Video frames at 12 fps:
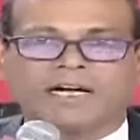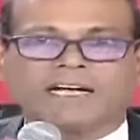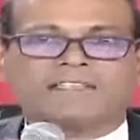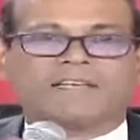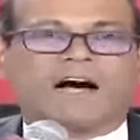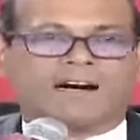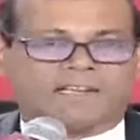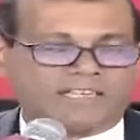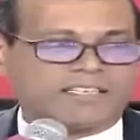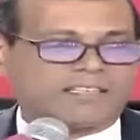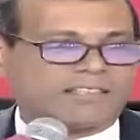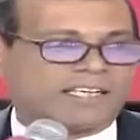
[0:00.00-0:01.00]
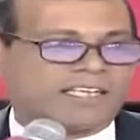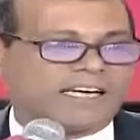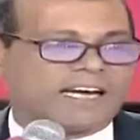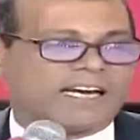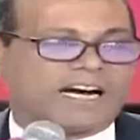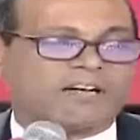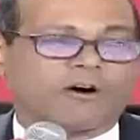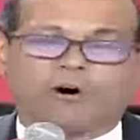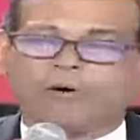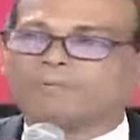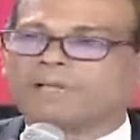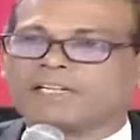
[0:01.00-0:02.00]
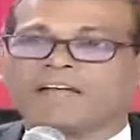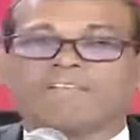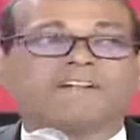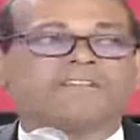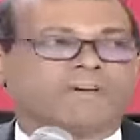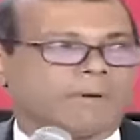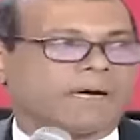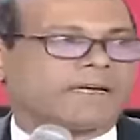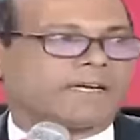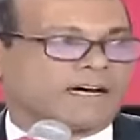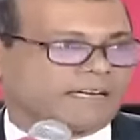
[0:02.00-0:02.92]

is unnecessary, and I hope that they will remain